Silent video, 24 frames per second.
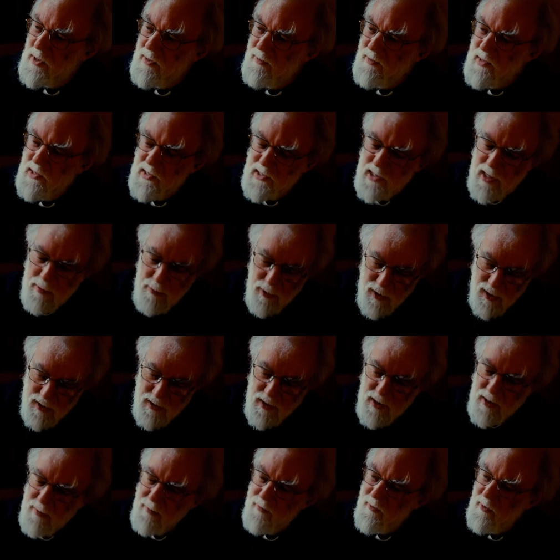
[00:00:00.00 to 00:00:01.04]
have
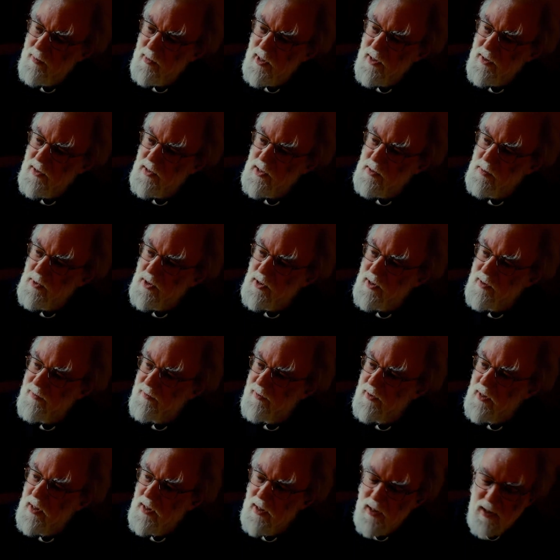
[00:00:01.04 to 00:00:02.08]
separated him from others, which have
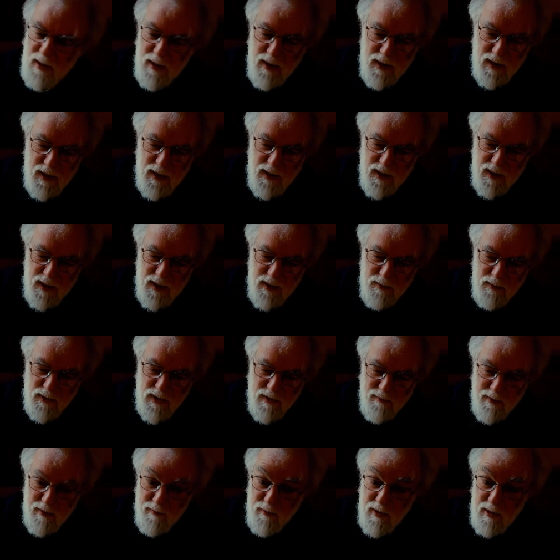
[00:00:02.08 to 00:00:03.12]

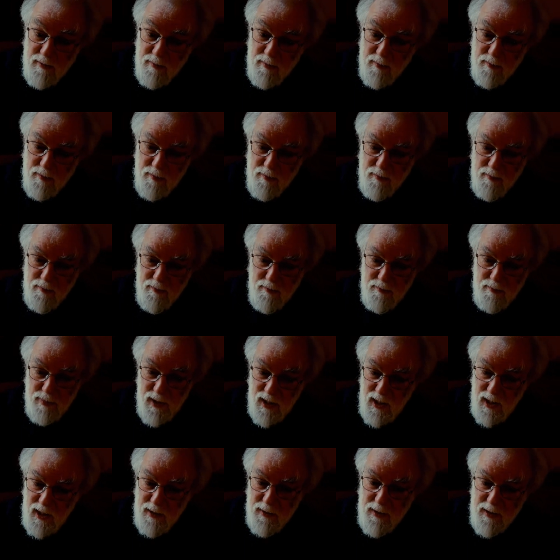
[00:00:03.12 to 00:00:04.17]
given him
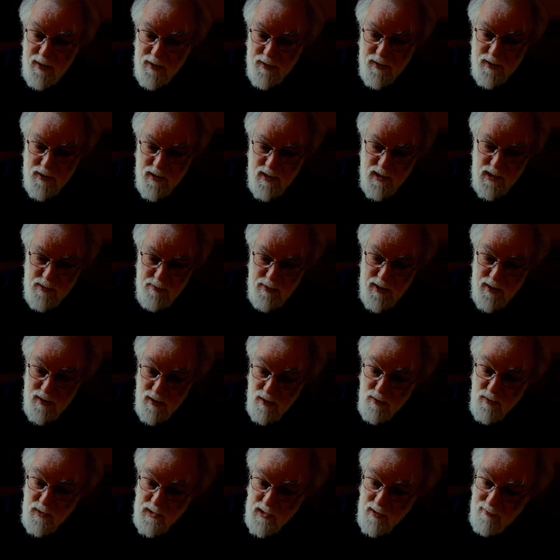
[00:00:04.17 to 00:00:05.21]
power that he's been
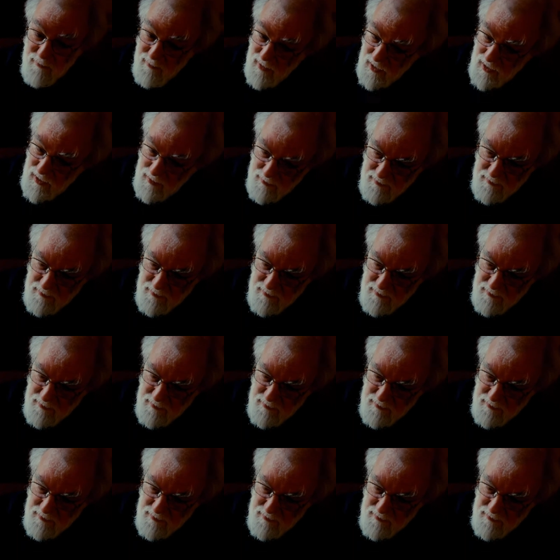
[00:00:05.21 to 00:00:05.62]
using very,